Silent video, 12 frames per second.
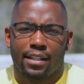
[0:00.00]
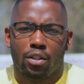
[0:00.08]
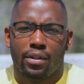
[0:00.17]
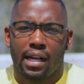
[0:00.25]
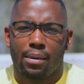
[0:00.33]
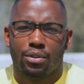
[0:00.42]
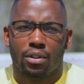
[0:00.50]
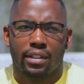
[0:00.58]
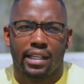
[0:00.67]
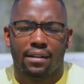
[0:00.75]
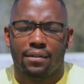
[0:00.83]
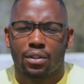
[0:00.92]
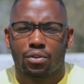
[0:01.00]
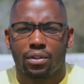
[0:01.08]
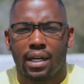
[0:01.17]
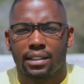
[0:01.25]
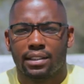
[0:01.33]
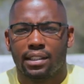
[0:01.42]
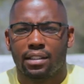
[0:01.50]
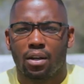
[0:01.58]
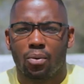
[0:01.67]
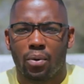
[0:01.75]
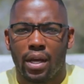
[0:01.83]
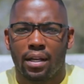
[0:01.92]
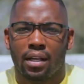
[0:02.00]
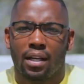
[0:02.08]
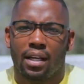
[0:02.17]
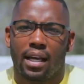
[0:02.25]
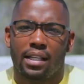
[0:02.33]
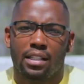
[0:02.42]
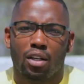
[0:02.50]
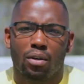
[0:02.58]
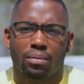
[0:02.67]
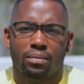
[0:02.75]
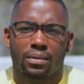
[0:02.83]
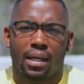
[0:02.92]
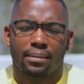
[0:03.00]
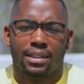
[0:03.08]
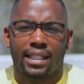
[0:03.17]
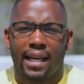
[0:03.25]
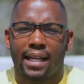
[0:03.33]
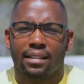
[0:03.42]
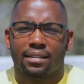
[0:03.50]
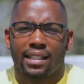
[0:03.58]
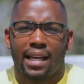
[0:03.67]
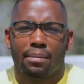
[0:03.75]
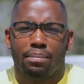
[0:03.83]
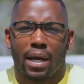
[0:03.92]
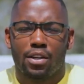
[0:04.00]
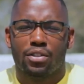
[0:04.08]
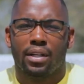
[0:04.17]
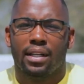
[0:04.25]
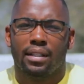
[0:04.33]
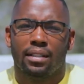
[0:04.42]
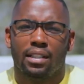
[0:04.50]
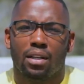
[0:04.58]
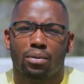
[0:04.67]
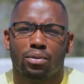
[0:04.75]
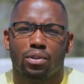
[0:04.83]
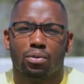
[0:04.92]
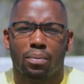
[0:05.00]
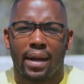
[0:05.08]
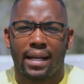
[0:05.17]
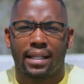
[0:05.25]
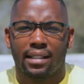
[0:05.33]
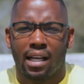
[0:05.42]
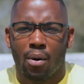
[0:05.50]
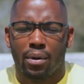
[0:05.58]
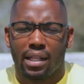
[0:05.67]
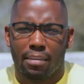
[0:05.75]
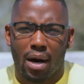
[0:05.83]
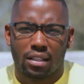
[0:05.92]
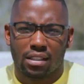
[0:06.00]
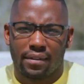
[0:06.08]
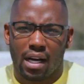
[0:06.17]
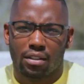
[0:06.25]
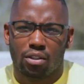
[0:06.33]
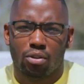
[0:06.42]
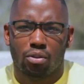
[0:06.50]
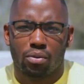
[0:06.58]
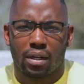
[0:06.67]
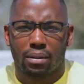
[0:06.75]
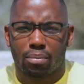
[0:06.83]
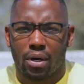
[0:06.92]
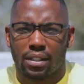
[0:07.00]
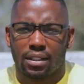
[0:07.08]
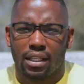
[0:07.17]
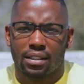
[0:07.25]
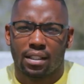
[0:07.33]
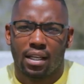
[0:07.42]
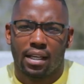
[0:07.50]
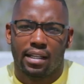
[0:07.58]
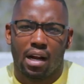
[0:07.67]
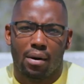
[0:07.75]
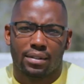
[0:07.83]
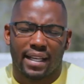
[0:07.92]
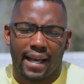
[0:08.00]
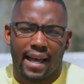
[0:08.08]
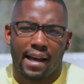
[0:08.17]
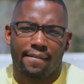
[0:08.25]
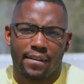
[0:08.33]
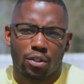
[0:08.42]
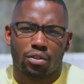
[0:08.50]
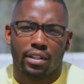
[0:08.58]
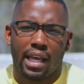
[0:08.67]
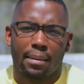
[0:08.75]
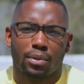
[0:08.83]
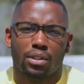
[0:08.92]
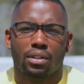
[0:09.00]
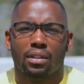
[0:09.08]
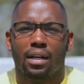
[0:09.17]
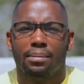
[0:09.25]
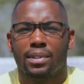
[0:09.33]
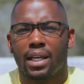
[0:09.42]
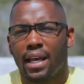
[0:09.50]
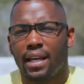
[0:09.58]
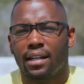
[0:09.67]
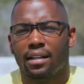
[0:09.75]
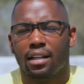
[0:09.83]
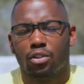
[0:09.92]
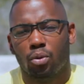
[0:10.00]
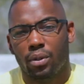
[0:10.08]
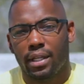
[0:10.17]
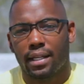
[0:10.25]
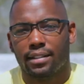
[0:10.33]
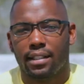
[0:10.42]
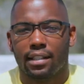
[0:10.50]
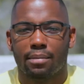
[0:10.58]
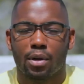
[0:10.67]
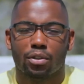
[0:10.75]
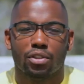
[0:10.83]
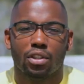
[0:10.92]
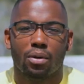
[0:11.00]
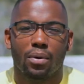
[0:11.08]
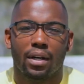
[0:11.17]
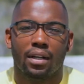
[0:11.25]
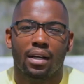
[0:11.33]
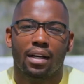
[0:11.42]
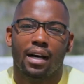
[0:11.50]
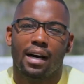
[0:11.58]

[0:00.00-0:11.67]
I knew that I was going to get eventually. I just didn't know when. And you know, I'm staying patient, and you know, just remaining with that positive attitude throughout the process. And I was eventually able to obtain a 2018 Camaro ZL1.